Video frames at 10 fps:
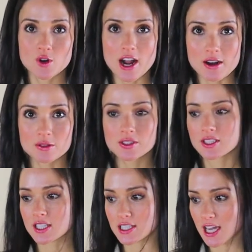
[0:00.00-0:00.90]
ounce
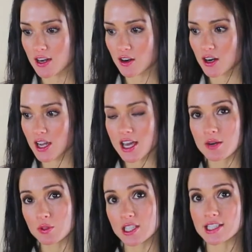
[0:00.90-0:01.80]
container, and
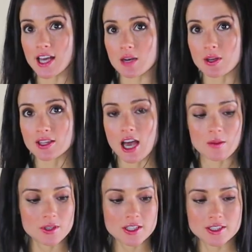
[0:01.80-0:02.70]
I'm really excited about
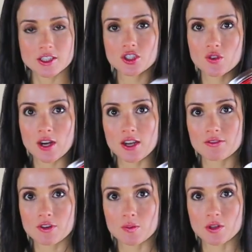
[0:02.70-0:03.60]
that because this is
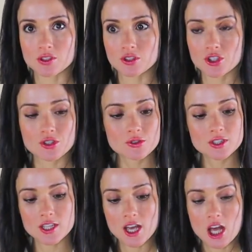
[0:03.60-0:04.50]
great for personal
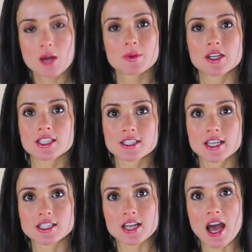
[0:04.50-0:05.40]
use, but it is
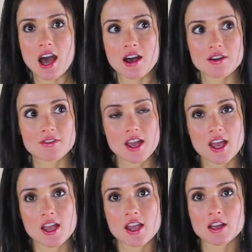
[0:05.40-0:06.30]
nice to have
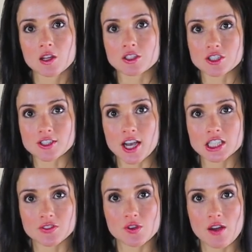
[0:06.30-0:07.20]
a larger
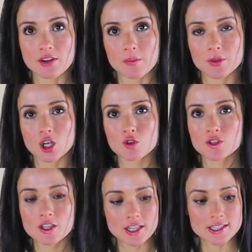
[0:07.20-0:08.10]
size if you have company
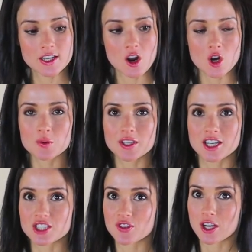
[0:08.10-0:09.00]
over, because they are really
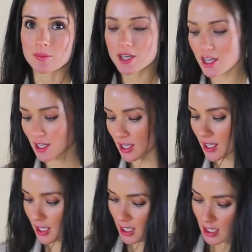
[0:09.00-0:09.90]
nice for company.
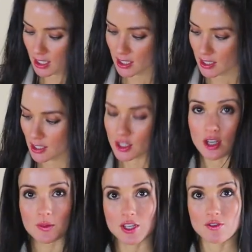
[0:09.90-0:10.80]
So
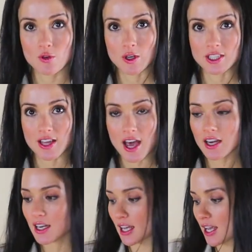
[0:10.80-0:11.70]
I'm looking forward to
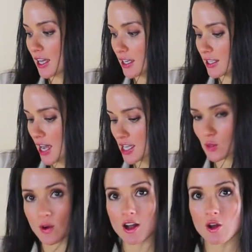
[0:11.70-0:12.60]
that. And
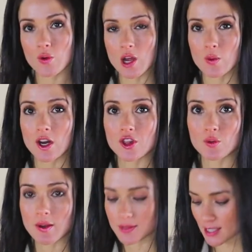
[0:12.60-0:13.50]
as well, when I went on their
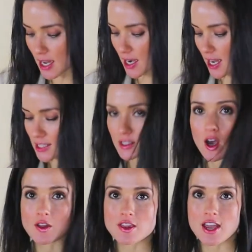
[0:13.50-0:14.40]
website, I
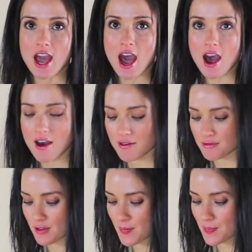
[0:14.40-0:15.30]
saw that they have